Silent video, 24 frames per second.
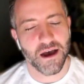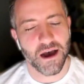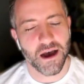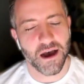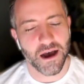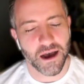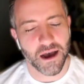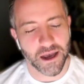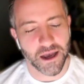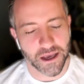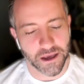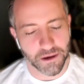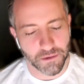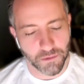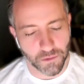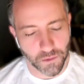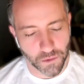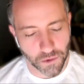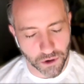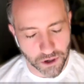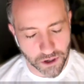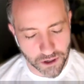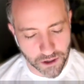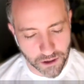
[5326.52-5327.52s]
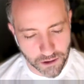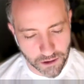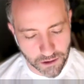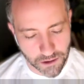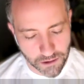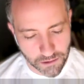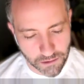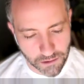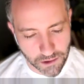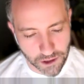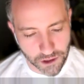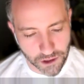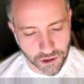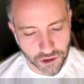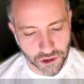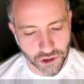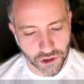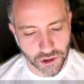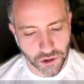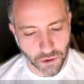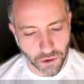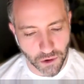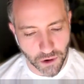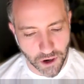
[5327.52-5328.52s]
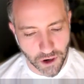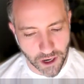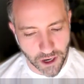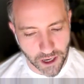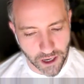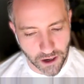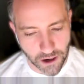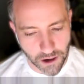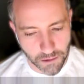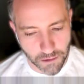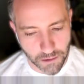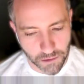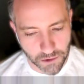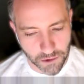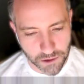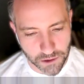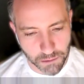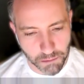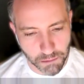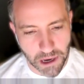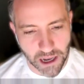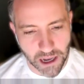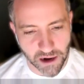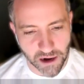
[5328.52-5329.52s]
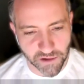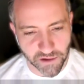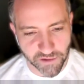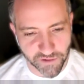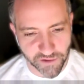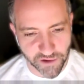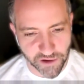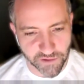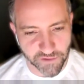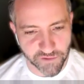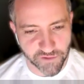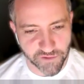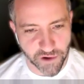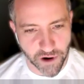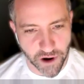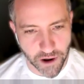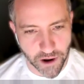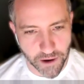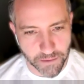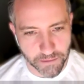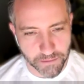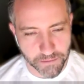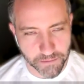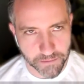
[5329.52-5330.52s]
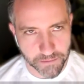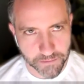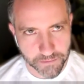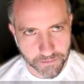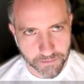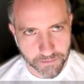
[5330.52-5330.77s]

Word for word: I would enjoy, almost benefit from